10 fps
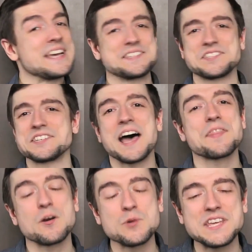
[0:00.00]
It's
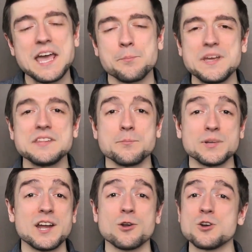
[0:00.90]
sad that we can't be in the
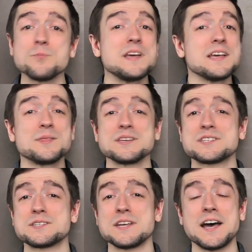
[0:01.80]
Blair Room.
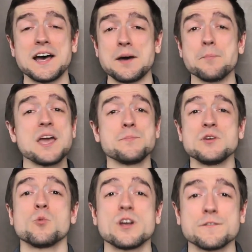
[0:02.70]
This might
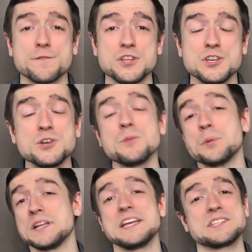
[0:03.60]
be weird for you,
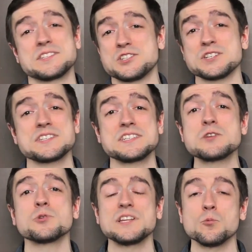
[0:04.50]
but it's just as
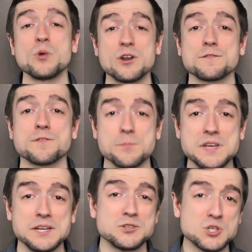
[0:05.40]
equally weird for
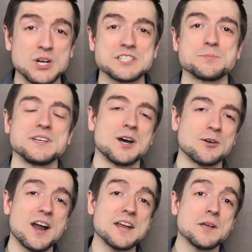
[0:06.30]
me. Trust me,
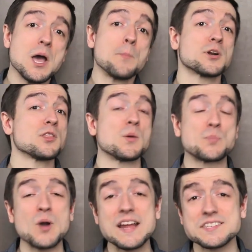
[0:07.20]
all right? But on the
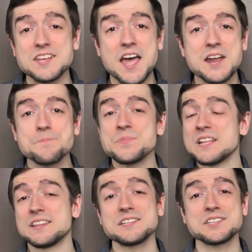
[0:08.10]
bright side,
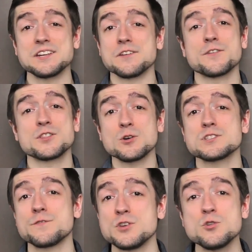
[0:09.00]
listen, for
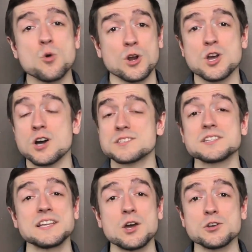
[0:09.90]
those of you who are
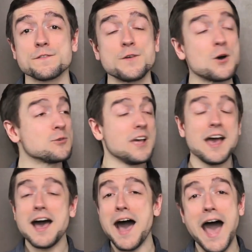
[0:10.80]
constantly on your phone,
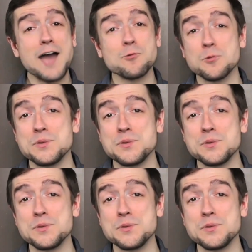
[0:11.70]
I won't